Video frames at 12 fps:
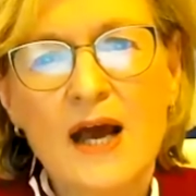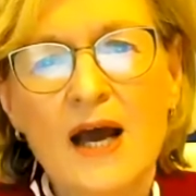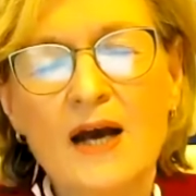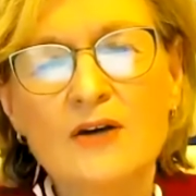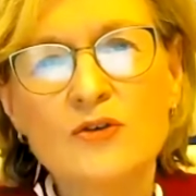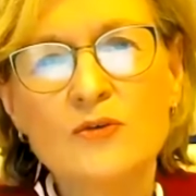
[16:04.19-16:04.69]

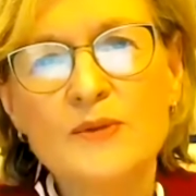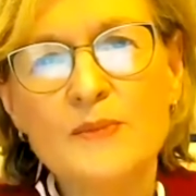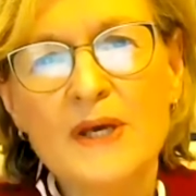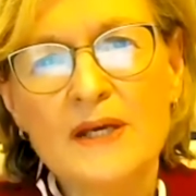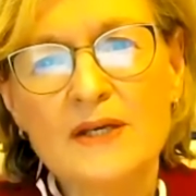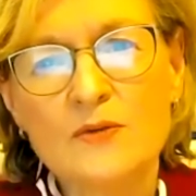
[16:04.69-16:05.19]
How do we
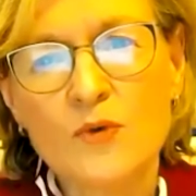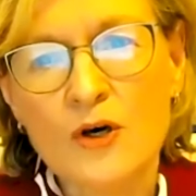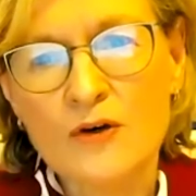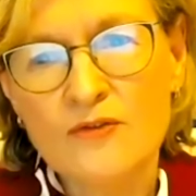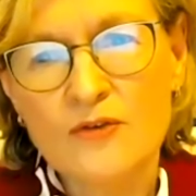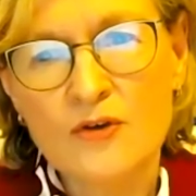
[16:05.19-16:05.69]
make it
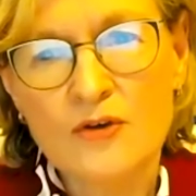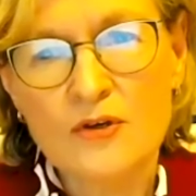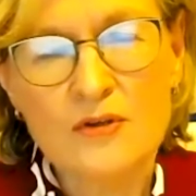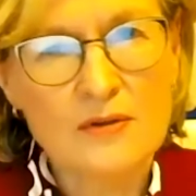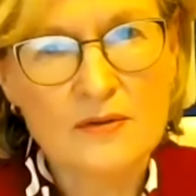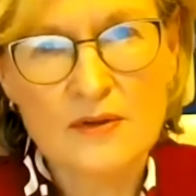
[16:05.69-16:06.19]
work
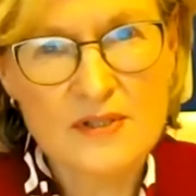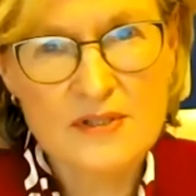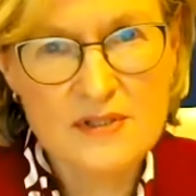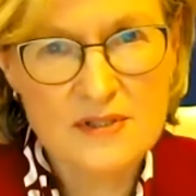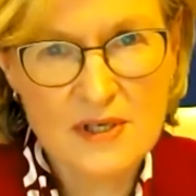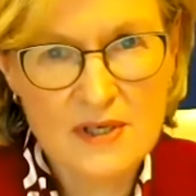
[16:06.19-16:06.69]
for
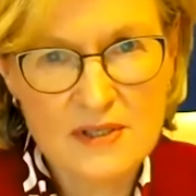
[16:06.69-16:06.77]
this